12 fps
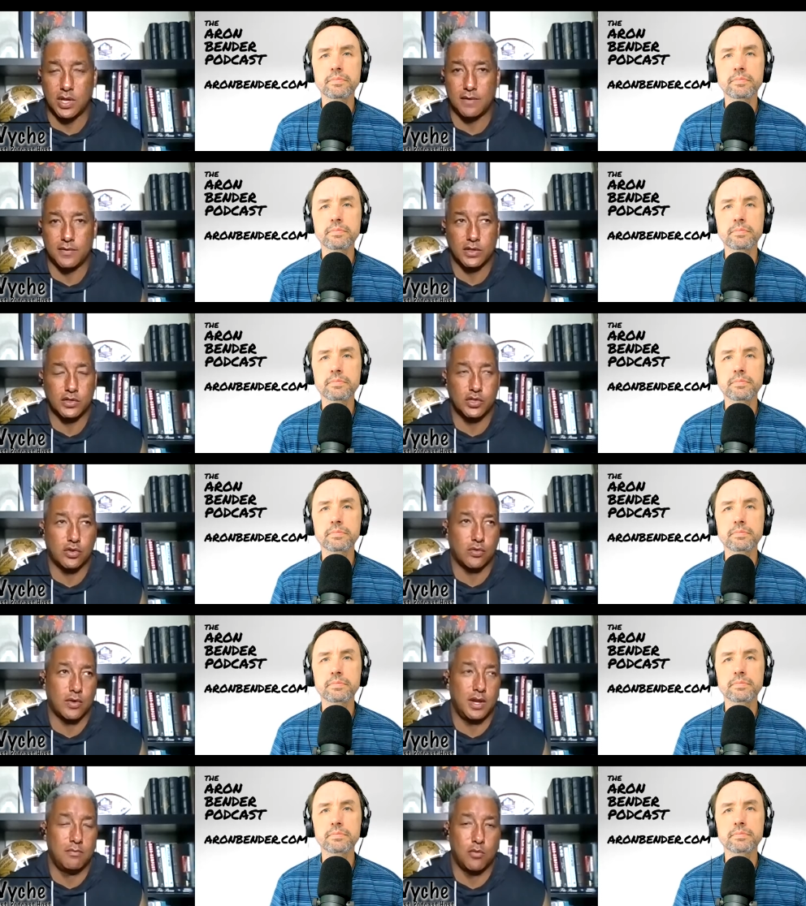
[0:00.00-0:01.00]
Speaker 1: having this
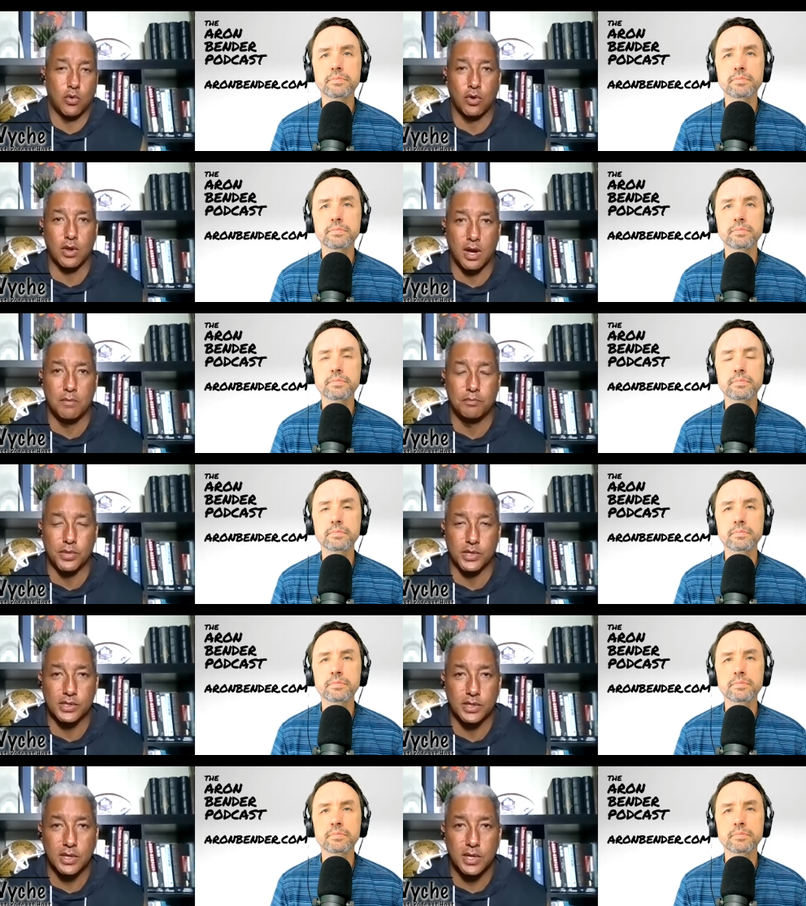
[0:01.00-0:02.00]
great moral
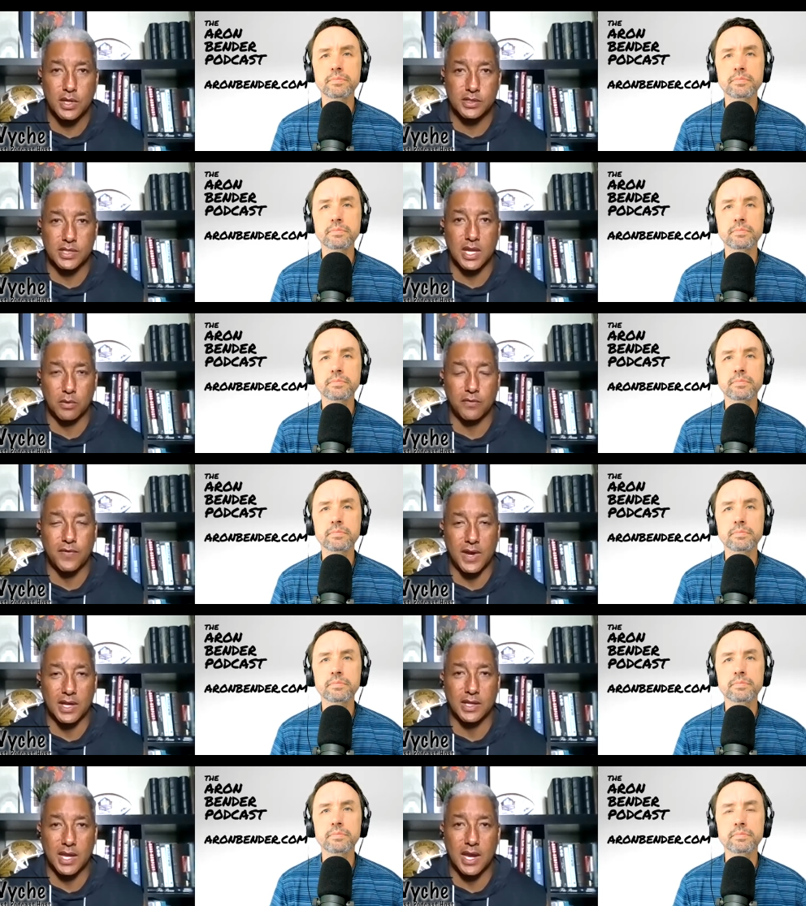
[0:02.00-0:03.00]
compass saying we
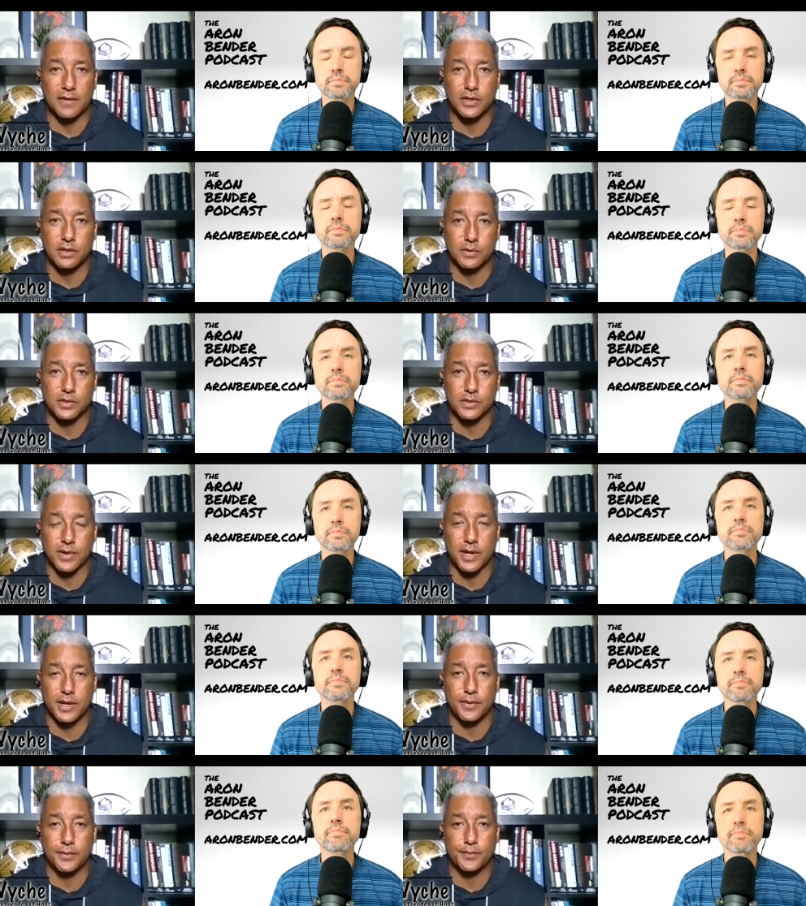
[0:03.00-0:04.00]
finally have to do what's
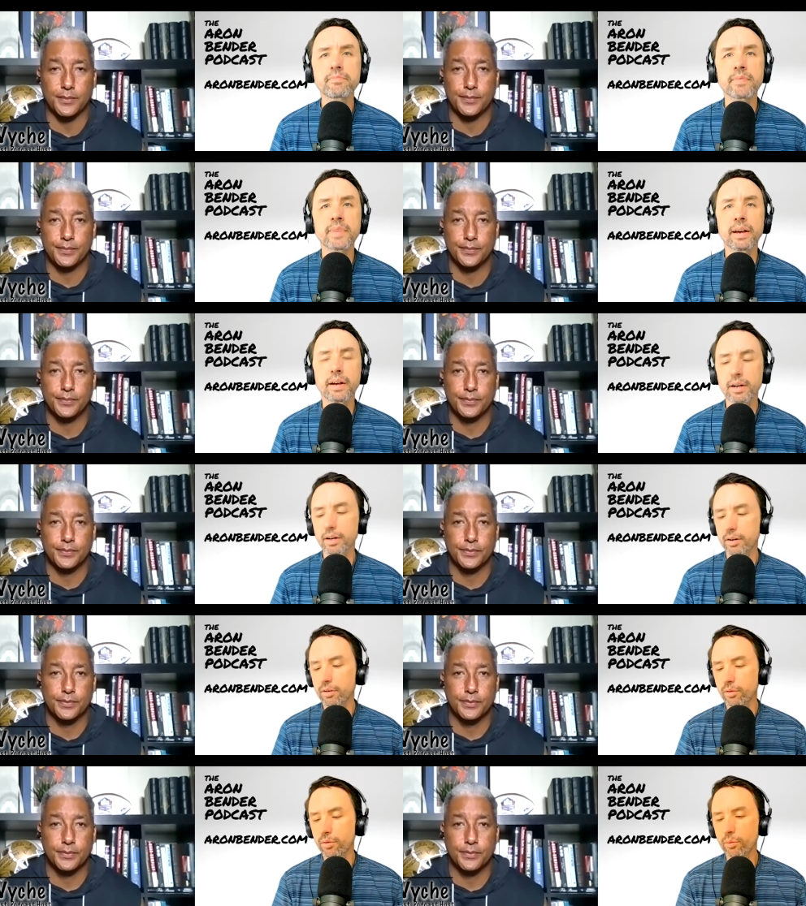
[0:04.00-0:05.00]
right
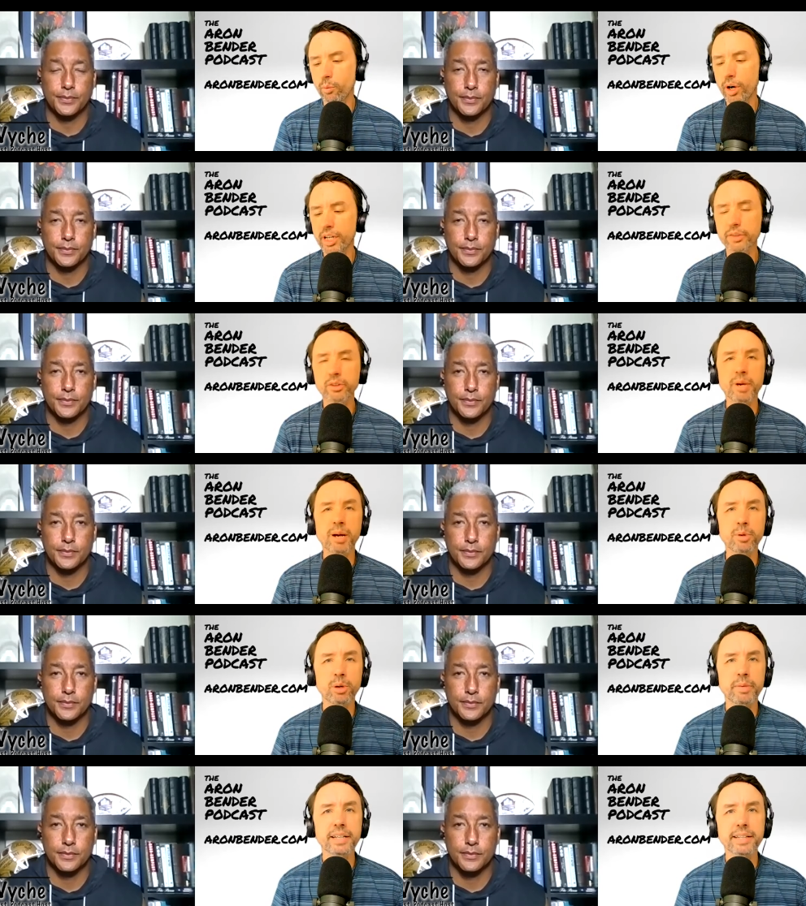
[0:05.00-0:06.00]
Speaker 2: what do you
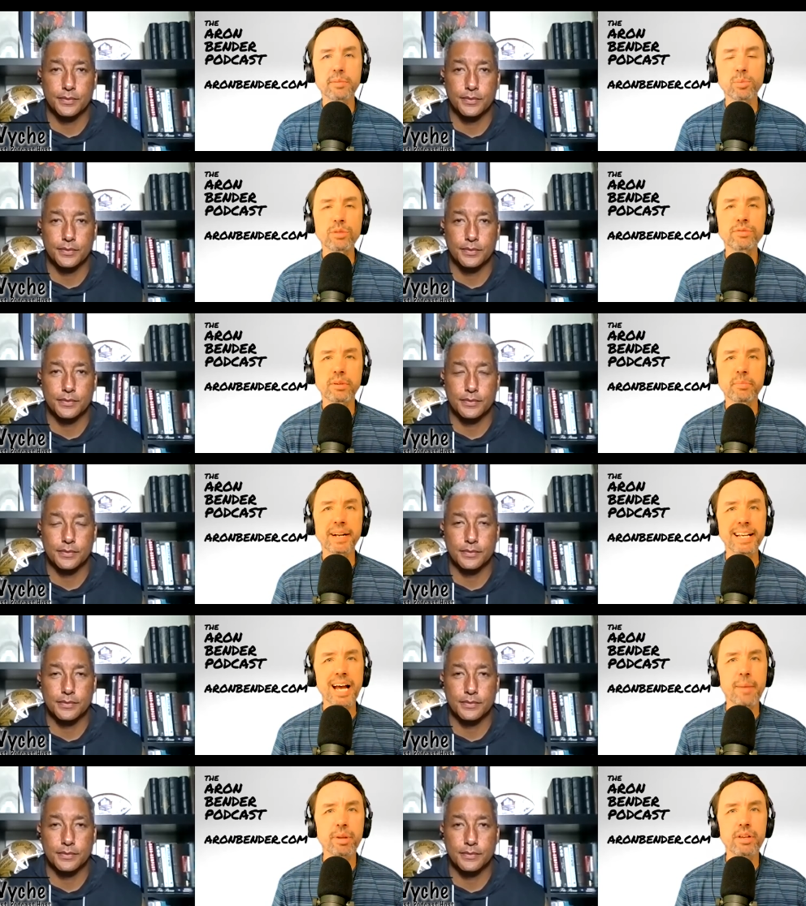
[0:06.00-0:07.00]
remember about that move from
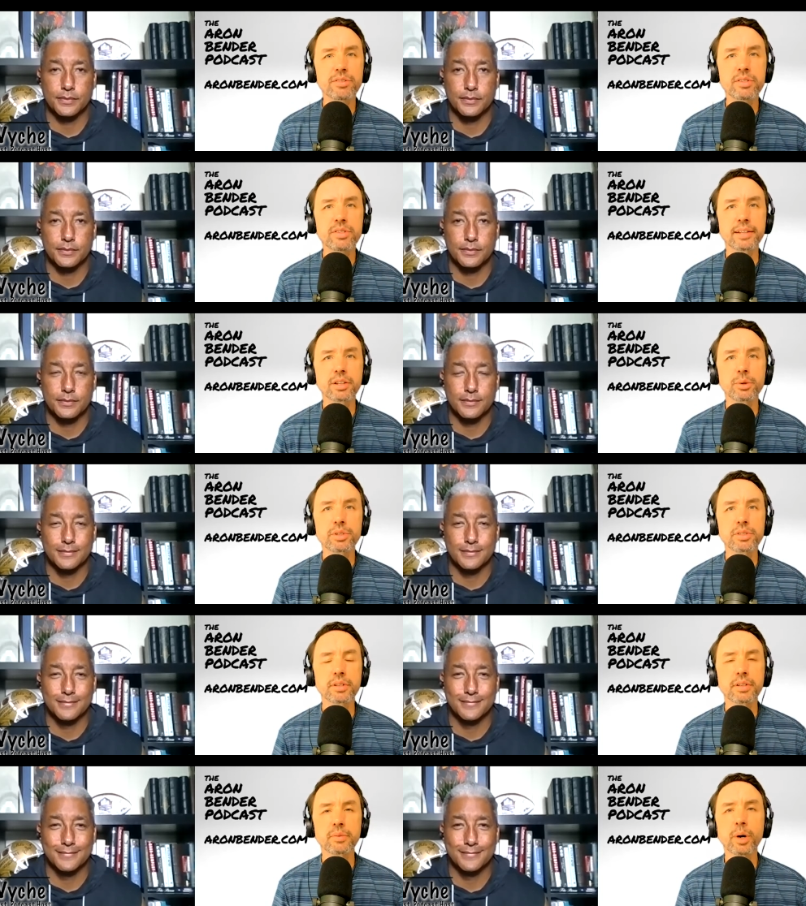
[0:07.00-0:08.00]
minneapolis to st
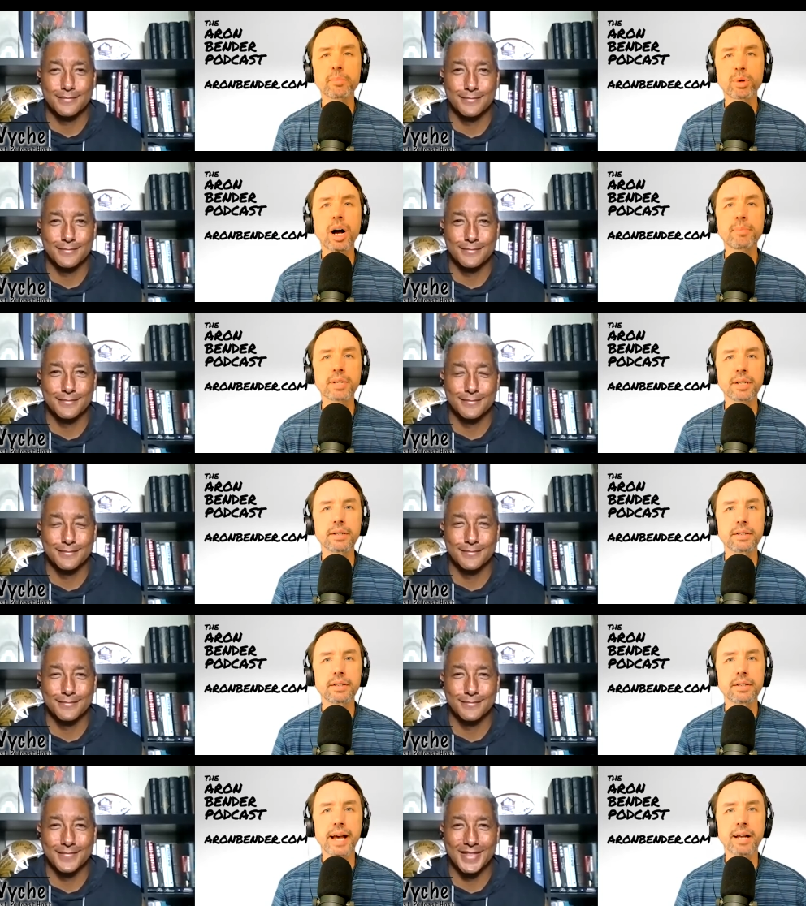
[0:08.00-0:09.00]
louis and what
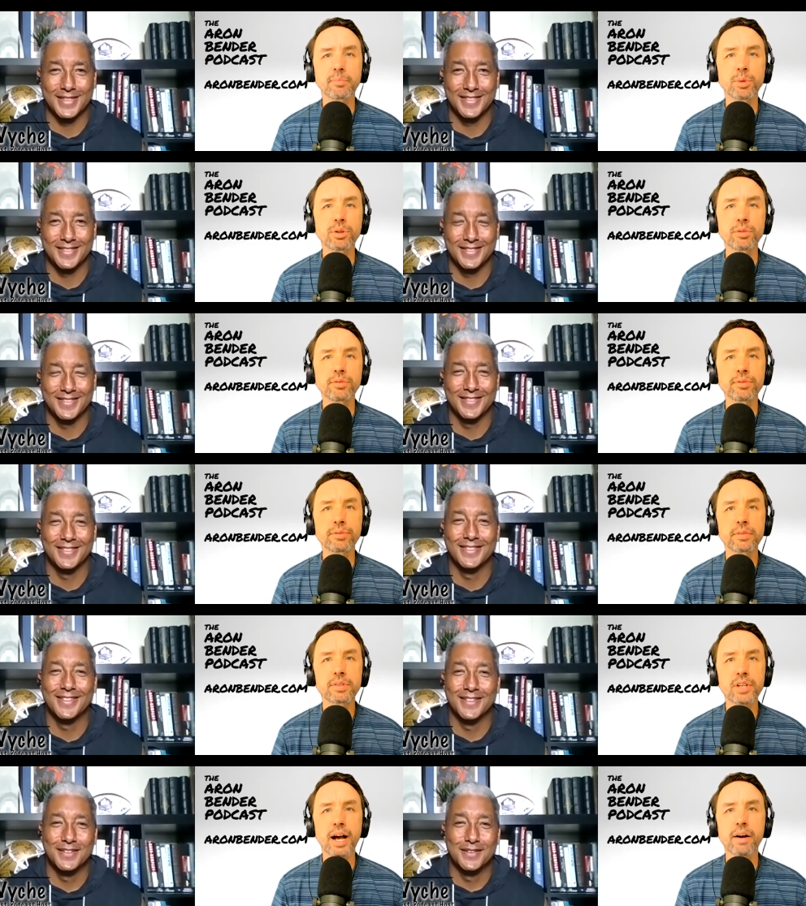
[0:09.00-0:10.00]
prompted that move
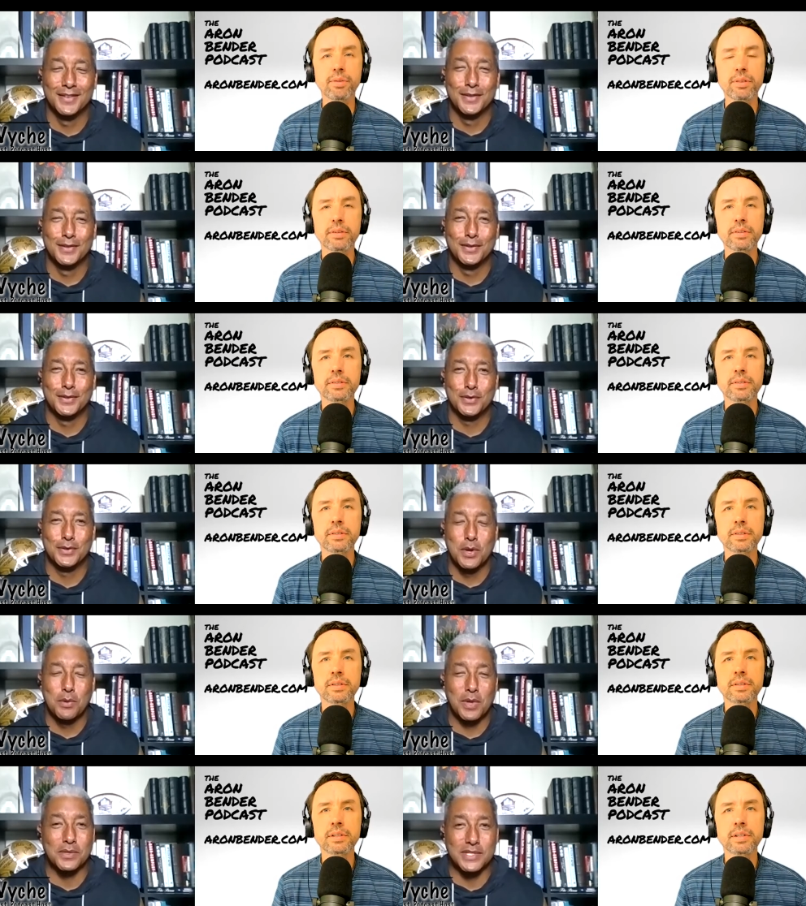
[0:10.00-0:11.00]
south
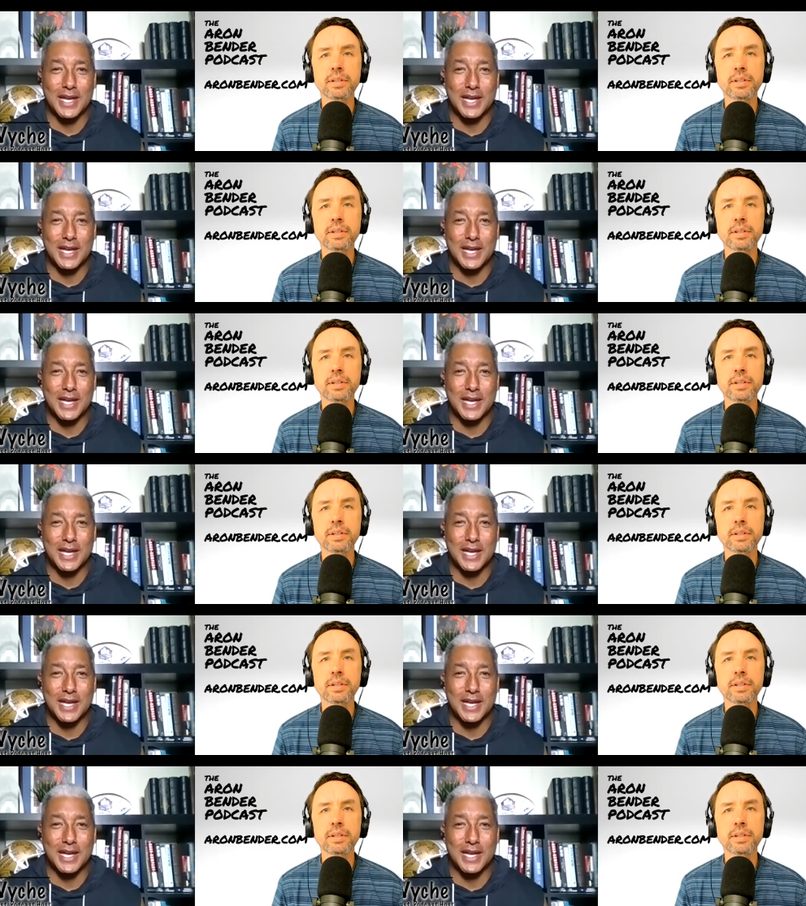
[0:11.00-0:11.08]
Speaker 1: well i was